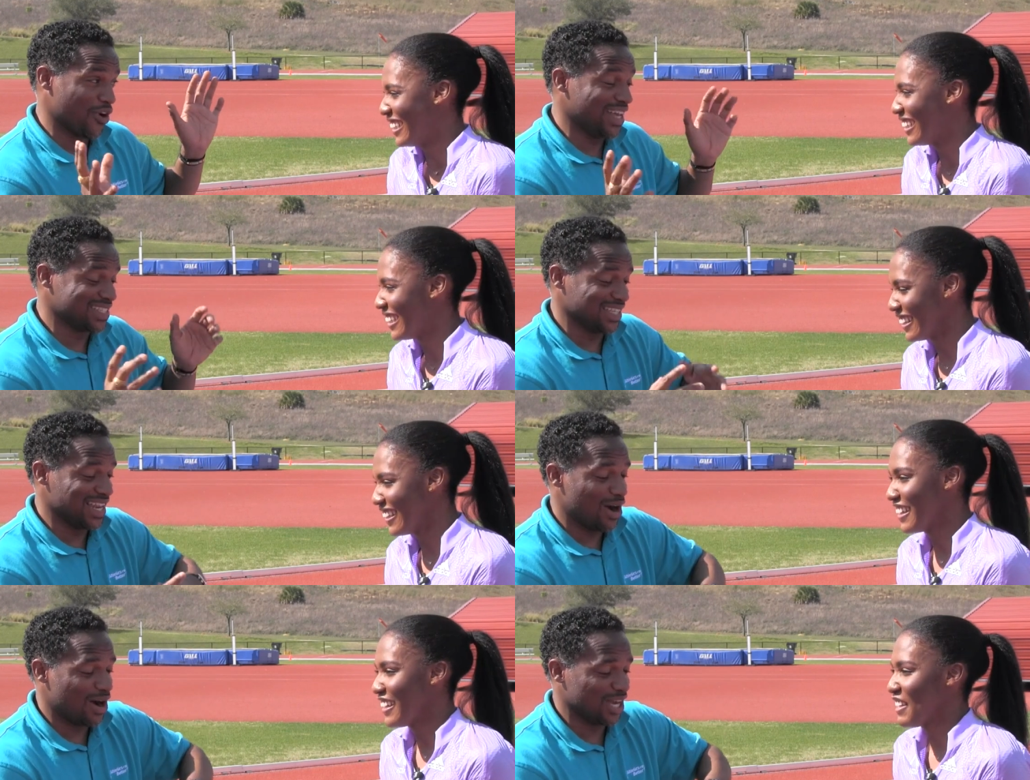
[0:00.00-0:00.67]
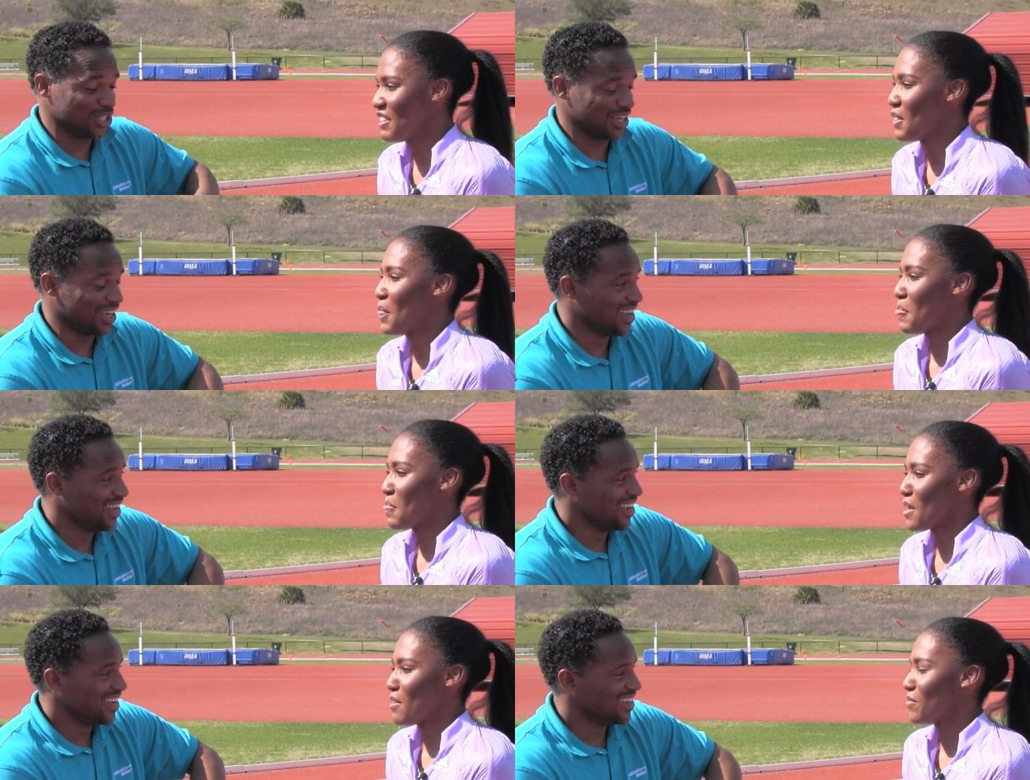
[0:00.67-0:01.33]
Speaker 1: crazy now, Ajee.
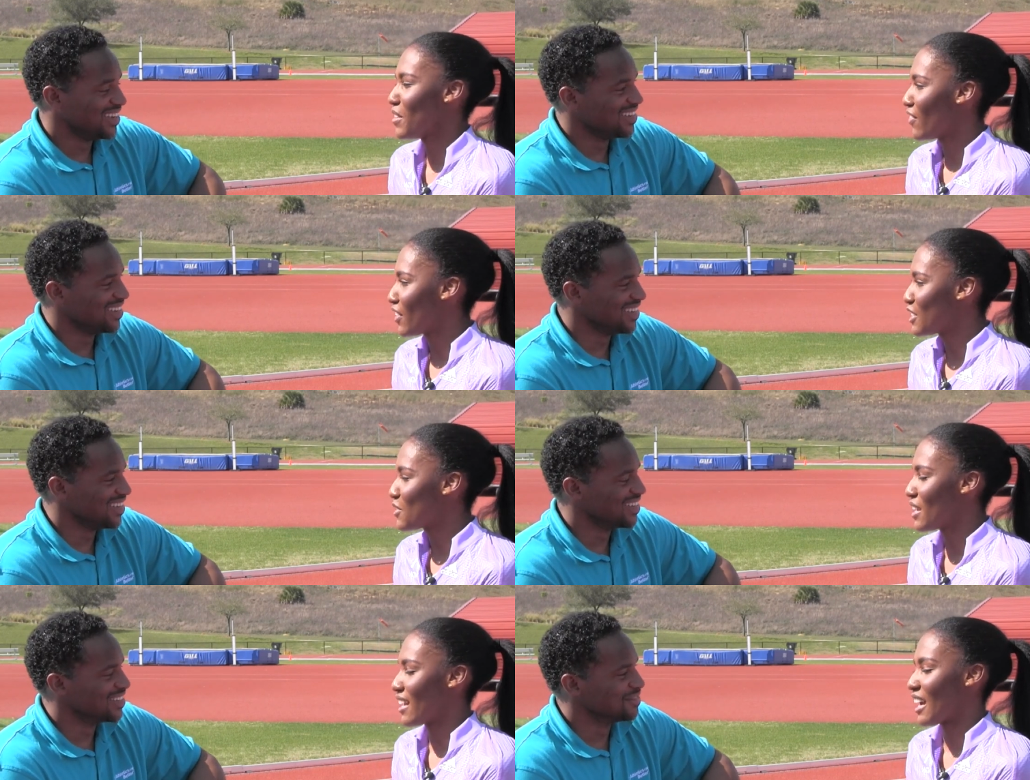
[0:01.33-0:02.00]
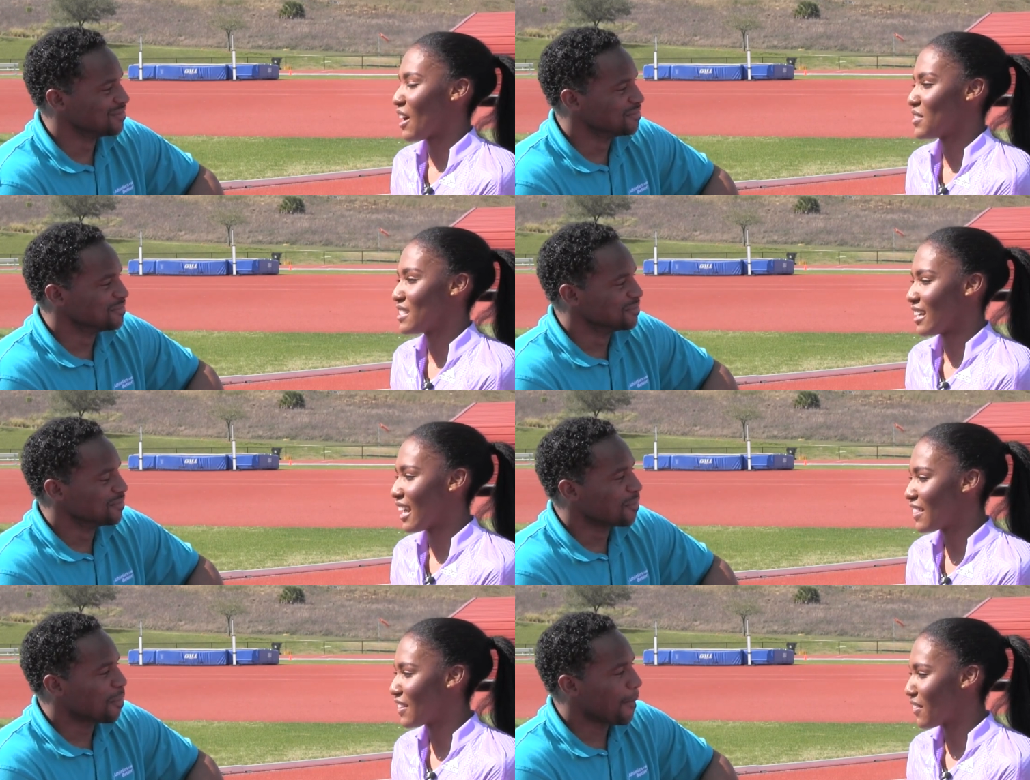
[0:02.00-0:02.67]
Speaker 2: The first one I got was in
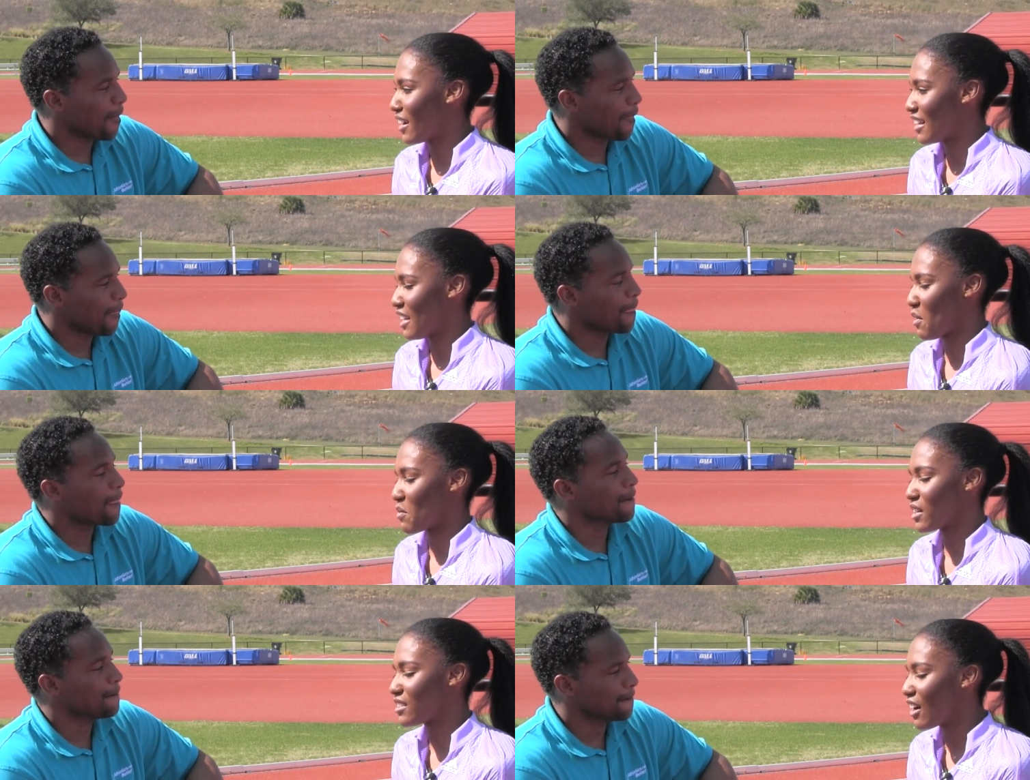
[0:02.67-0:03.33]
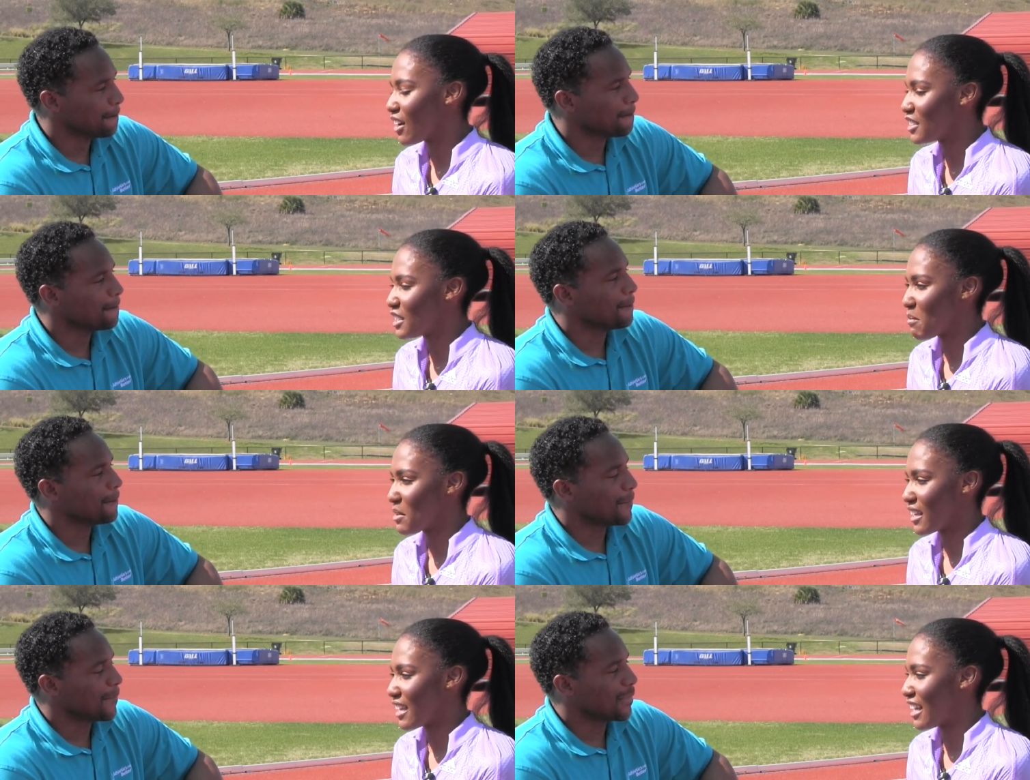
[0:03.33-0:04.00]
eighth grade, and I worked all
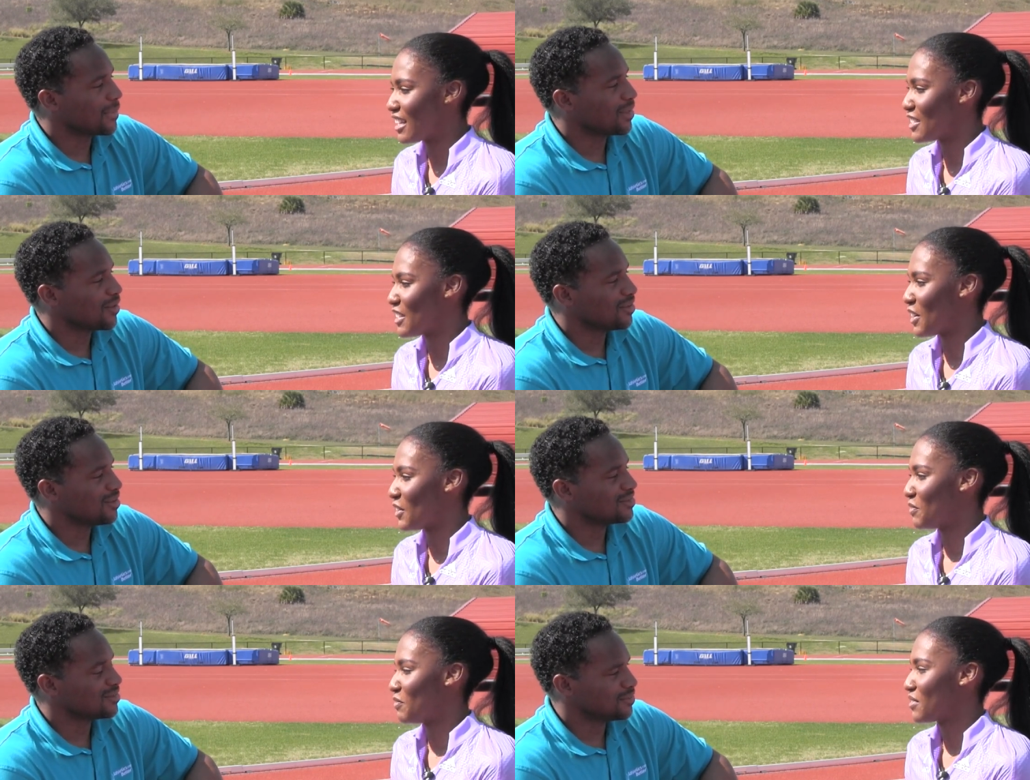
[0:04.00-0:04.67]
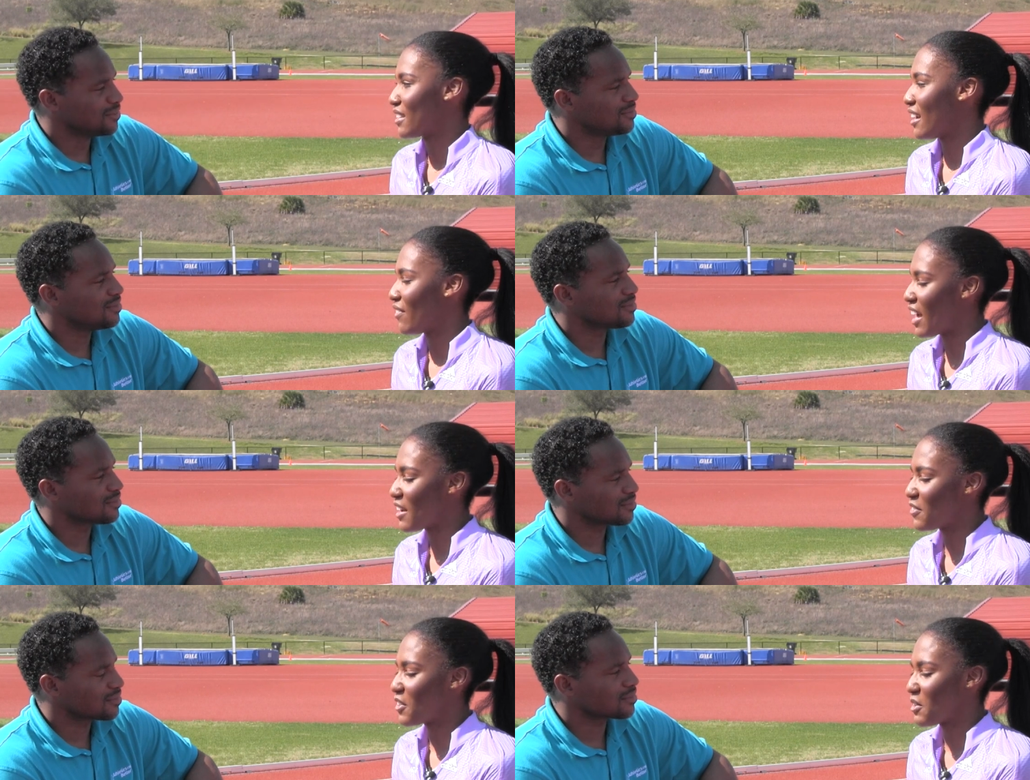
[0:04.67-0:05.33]
summer to get it. So I've
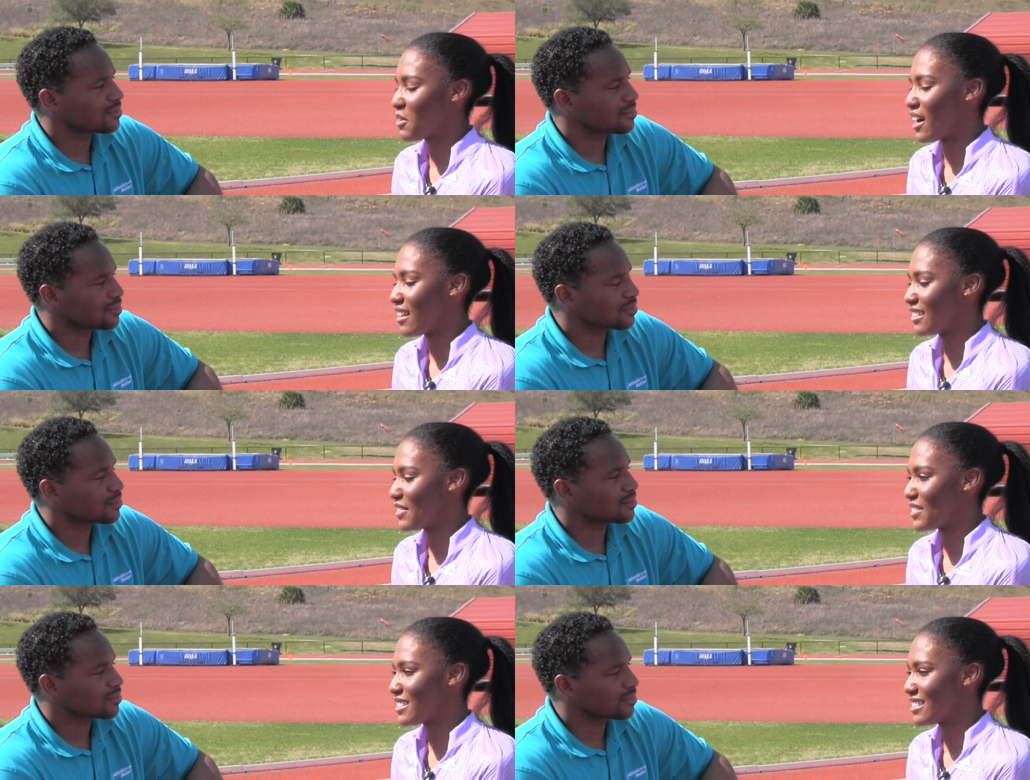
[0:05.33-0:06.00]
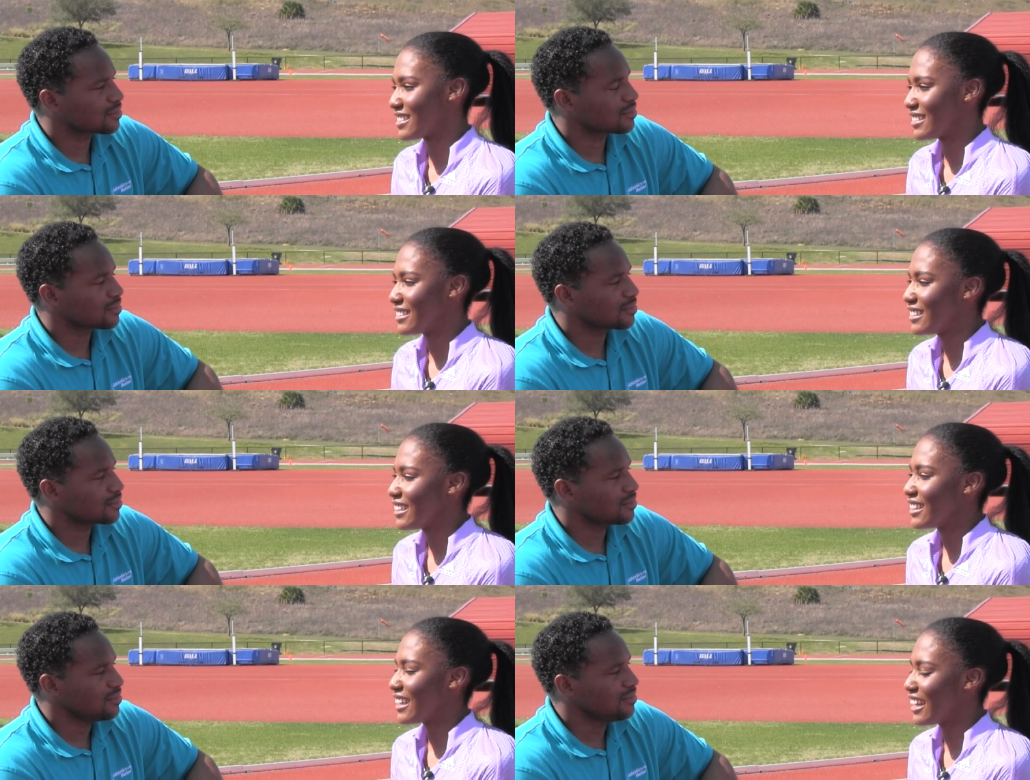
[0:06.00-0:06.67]
had it for a while, and it was
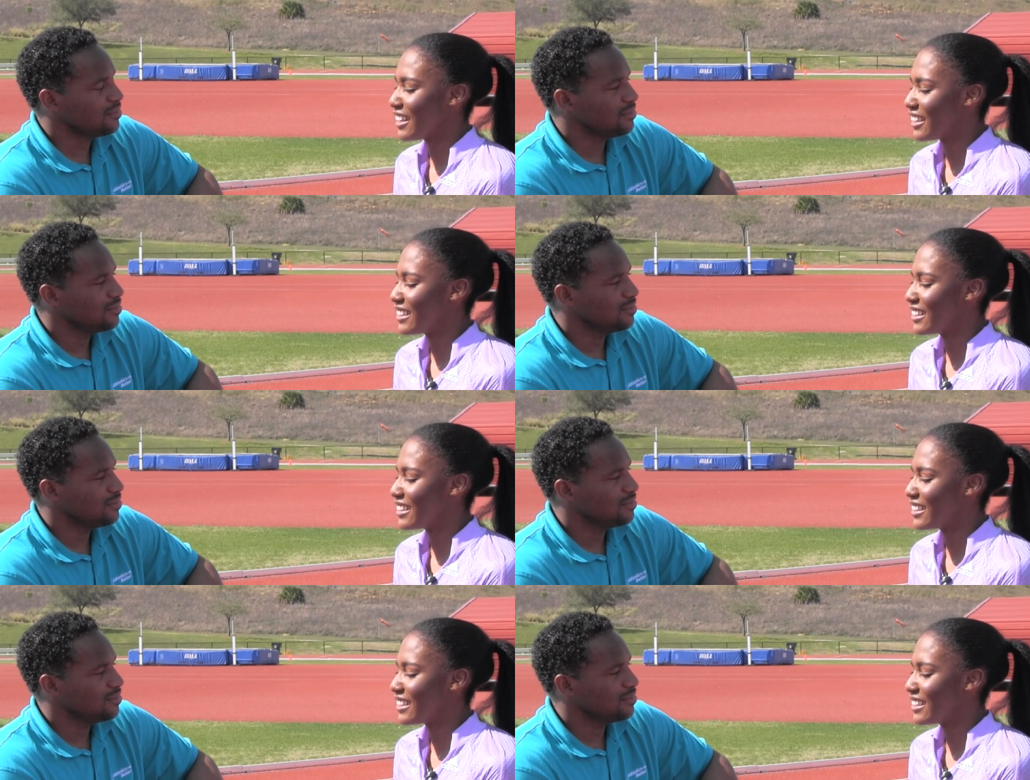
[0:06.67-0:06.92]
kind